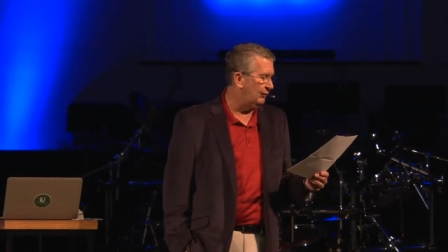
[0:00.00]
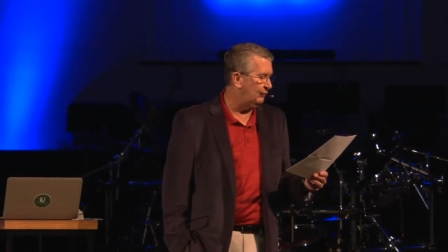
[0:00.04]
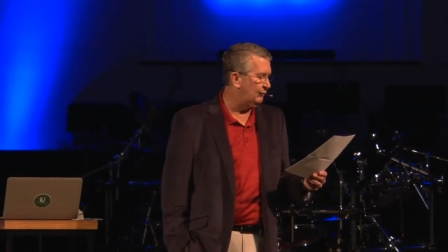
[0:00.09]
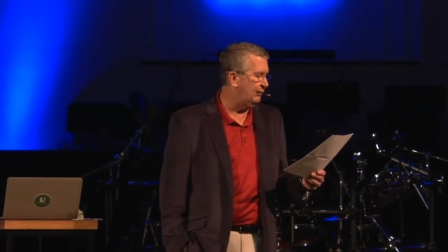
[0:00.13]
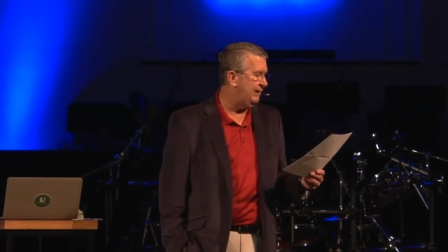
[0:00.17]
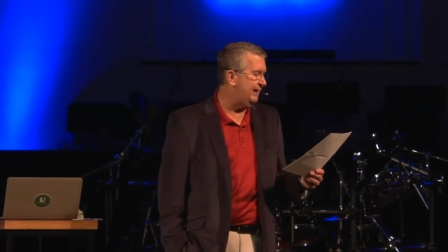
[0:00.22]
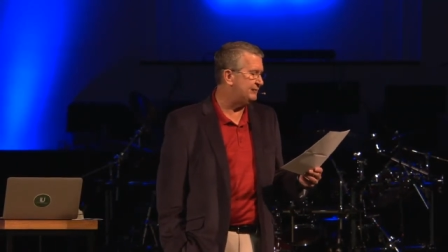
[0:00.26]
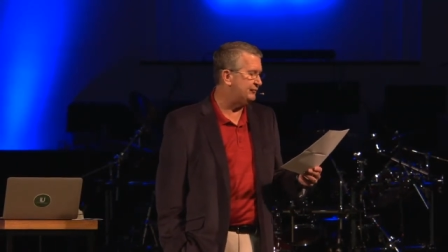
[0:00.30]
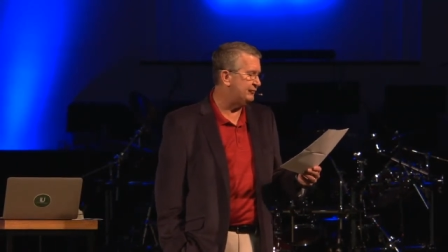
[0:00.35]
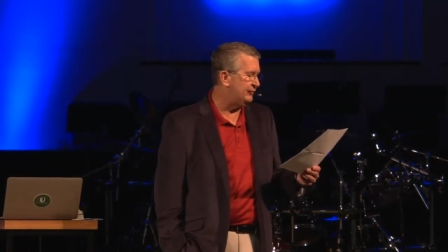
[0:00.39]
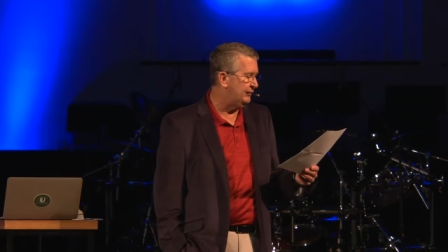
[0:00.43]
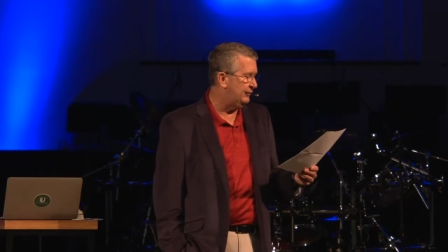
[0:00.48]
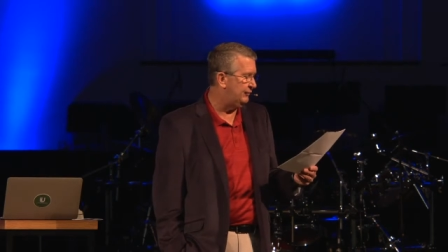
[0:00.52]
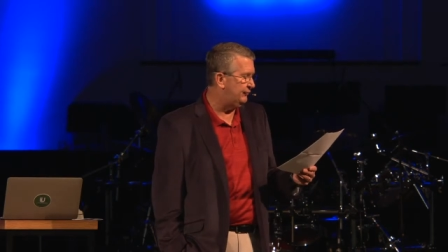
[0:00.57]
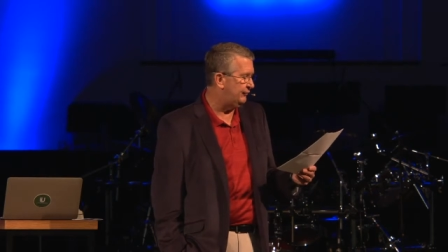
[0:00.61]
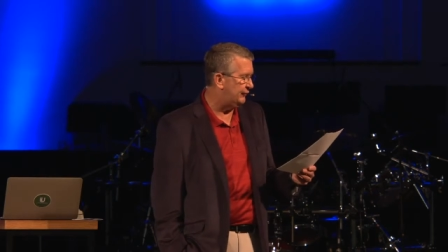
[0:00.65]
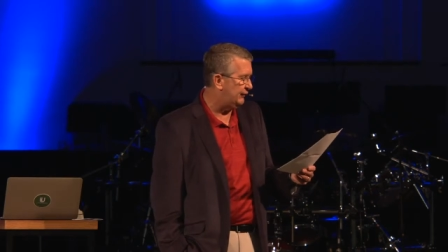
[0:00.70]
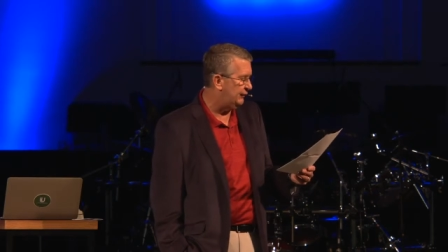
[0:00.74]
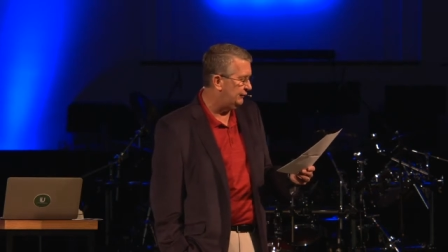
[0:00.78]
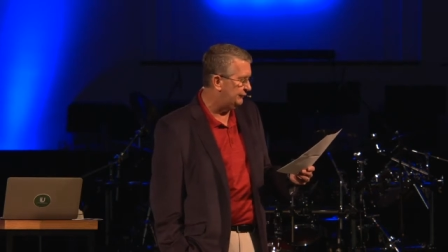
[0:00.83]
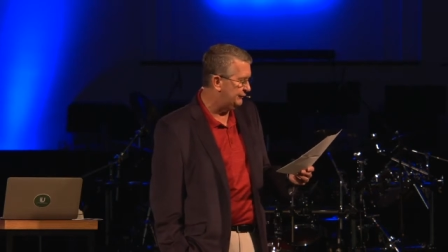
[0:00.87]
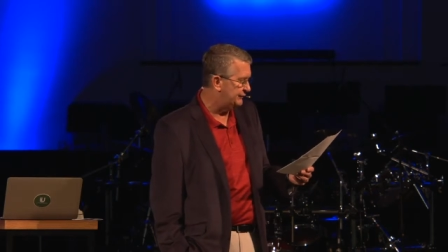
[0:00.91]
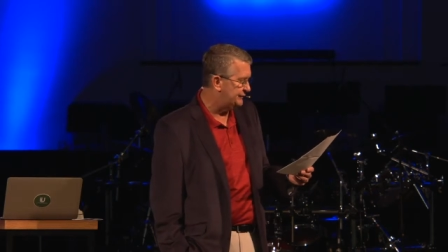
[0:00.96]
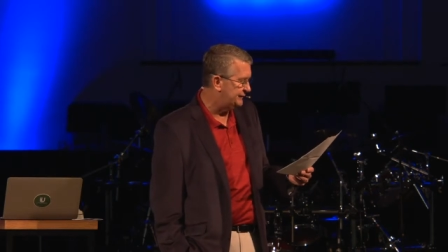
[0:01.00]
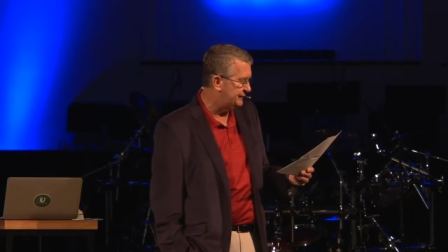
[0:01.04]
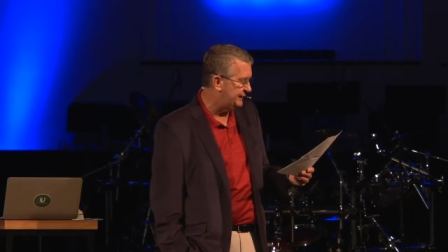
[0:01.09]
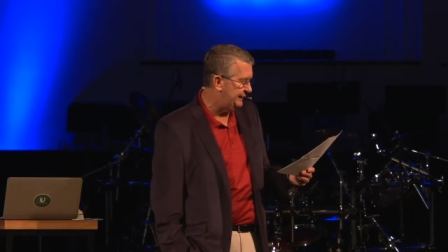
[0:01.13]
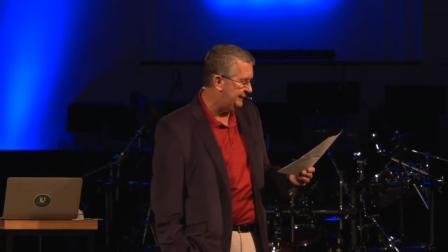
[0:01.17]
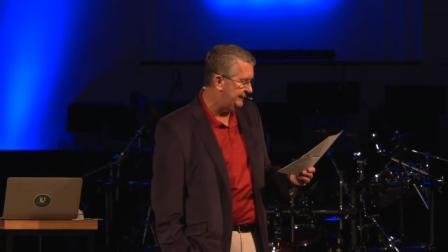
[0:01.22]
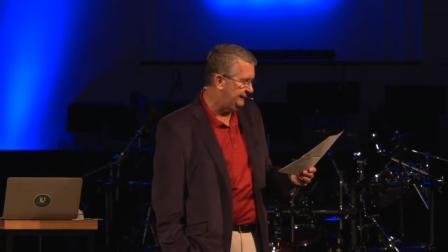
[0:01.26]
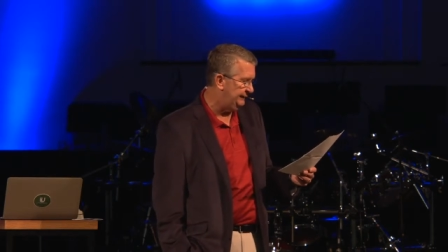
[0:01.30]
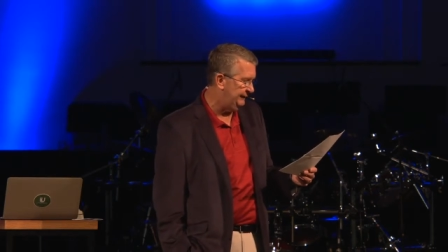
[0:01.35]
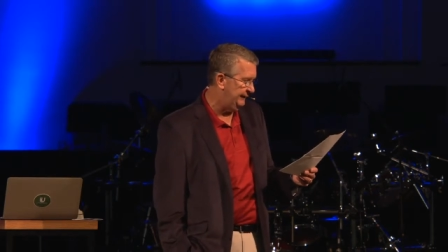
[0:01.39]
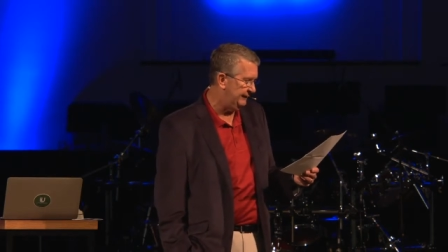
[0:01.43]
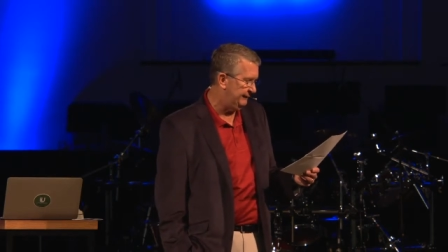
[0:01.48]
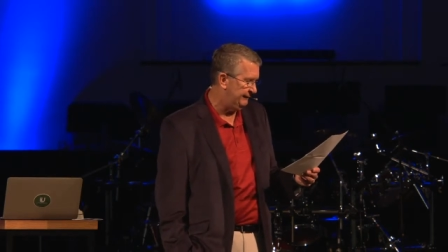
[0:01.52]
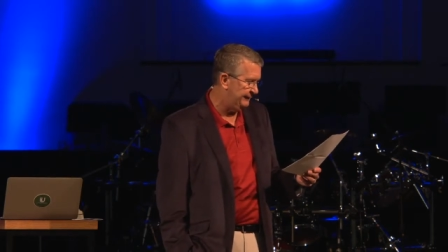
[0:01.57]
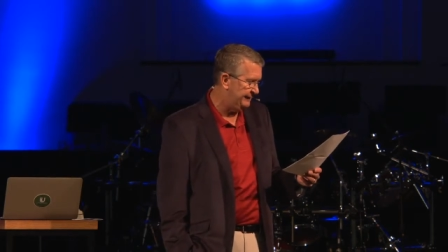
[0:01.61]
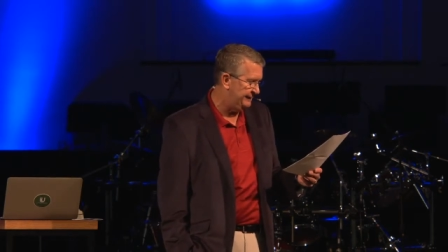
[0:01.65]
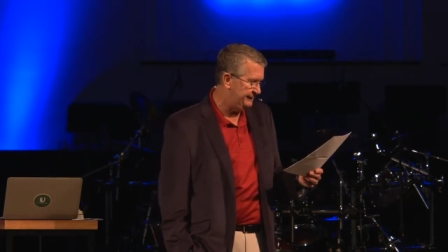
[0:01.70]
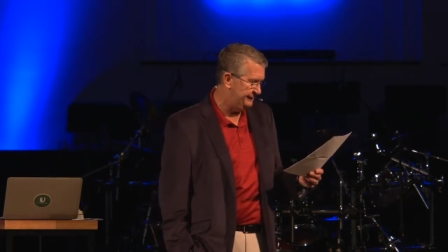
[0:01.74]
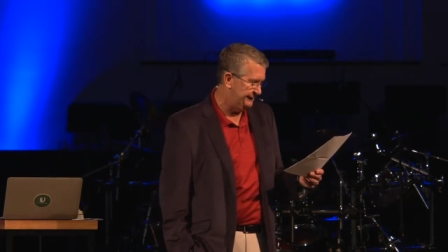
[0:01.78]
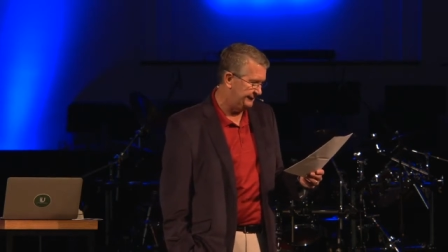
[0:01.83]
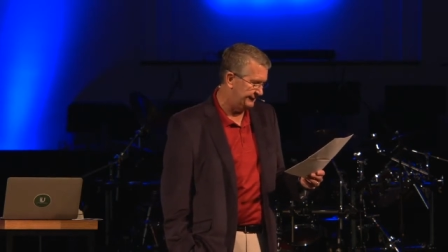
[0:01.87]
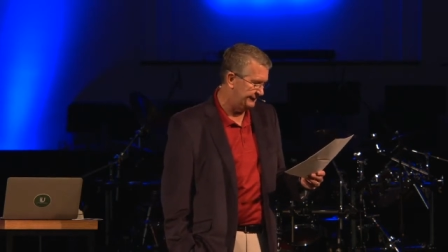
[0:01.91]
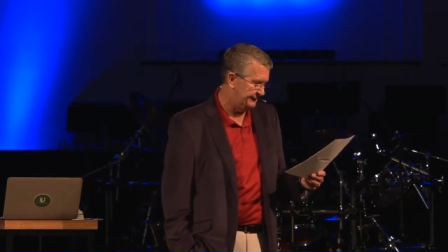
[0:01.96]
arrested for overstaying their
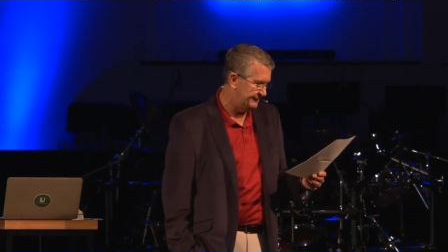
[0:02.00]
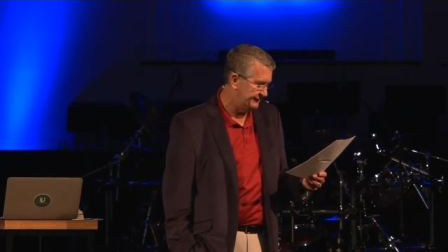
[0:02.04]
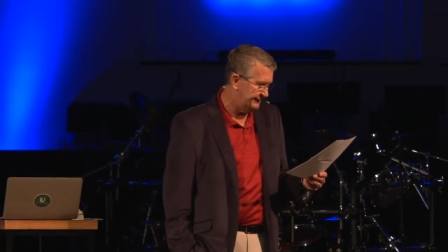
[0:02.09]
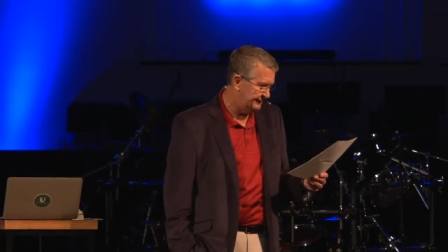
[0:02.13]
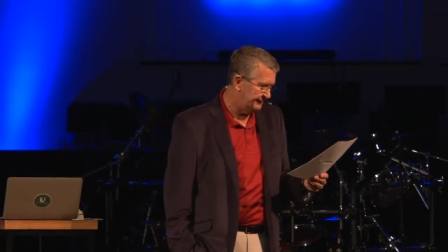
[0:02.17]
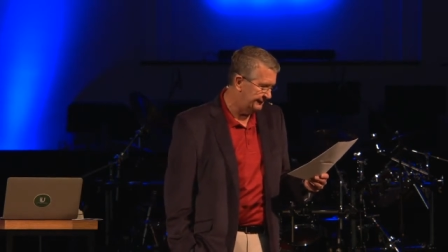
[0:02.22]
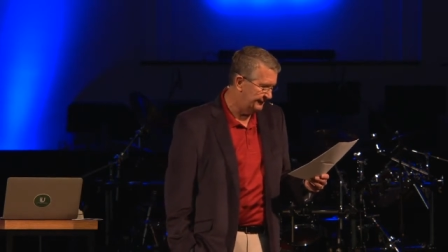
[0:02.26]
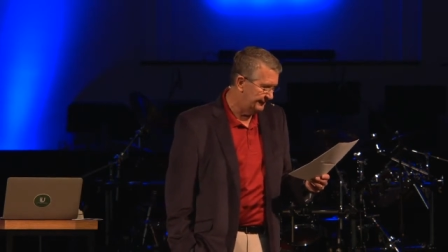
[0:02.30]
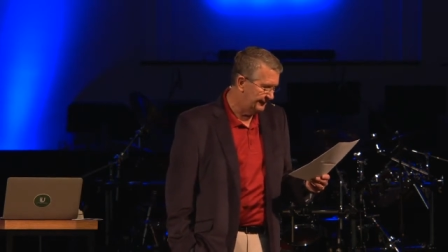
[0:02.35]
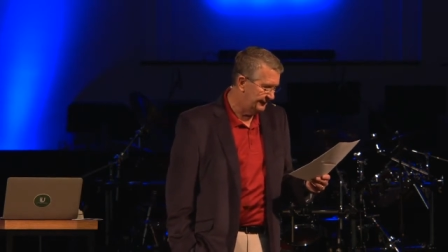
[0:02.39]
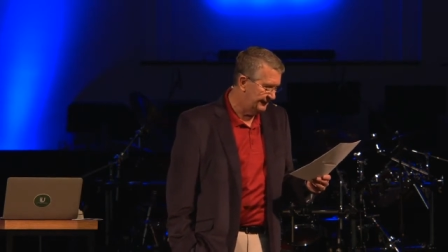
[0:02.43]
visas.